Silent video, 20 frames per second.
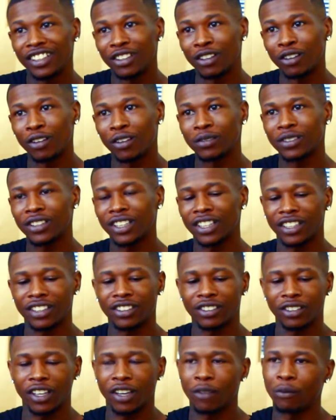You know what I'm saying?
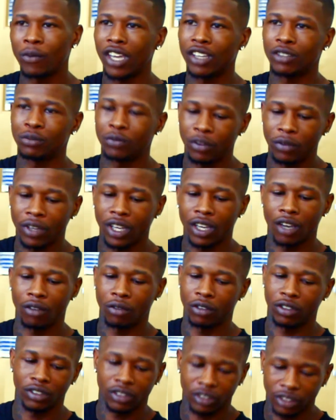So it made me be able
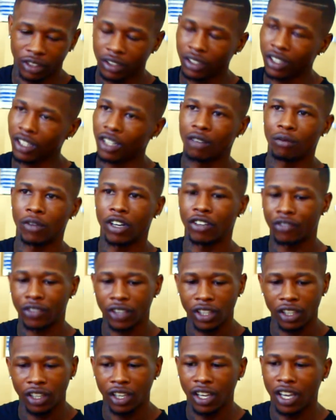to think on my
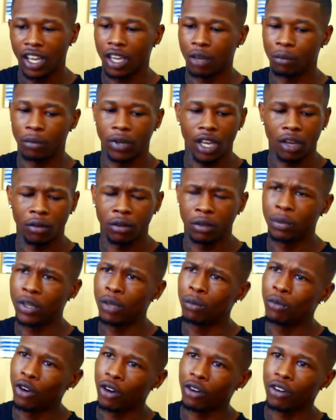feet and be able to be
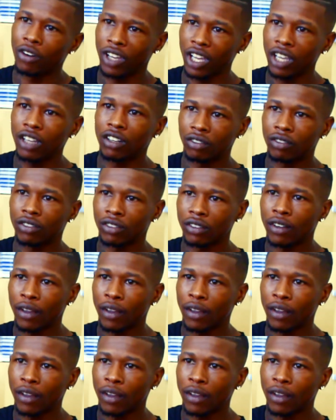more creative.